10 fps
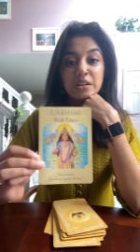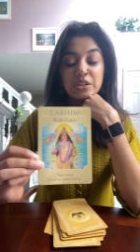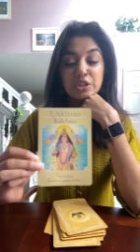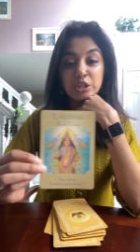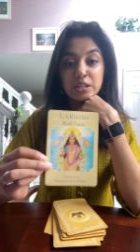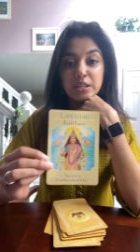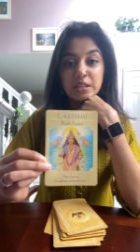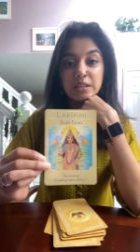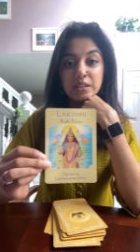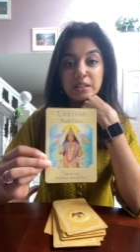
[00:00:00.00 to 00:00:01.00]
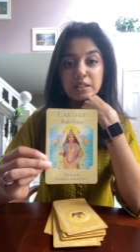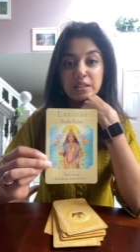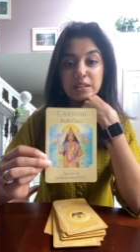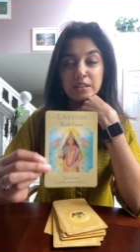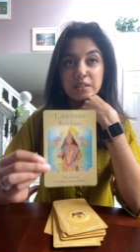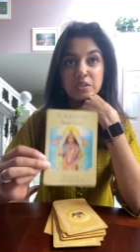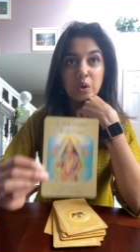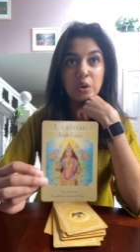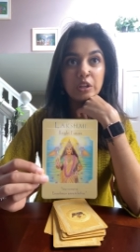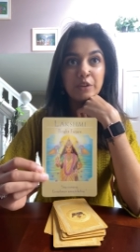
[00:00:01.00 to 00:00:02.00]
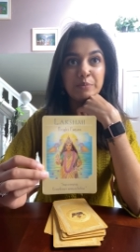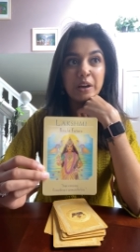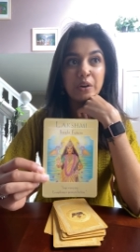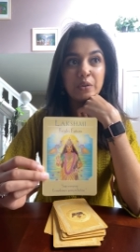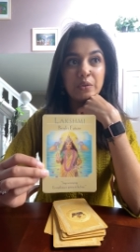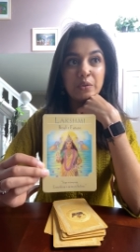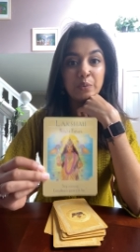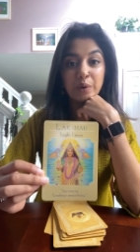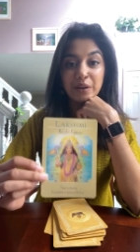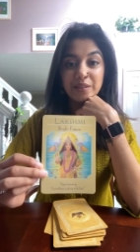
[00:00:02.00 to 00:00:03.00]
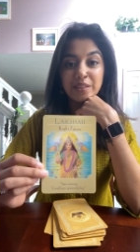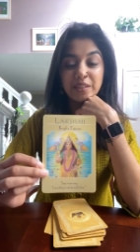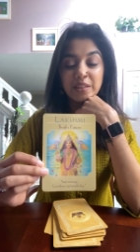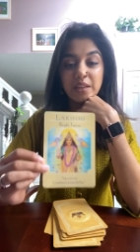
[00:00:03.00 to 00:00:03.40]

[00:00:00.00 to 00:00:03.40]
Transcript: she is all about wealth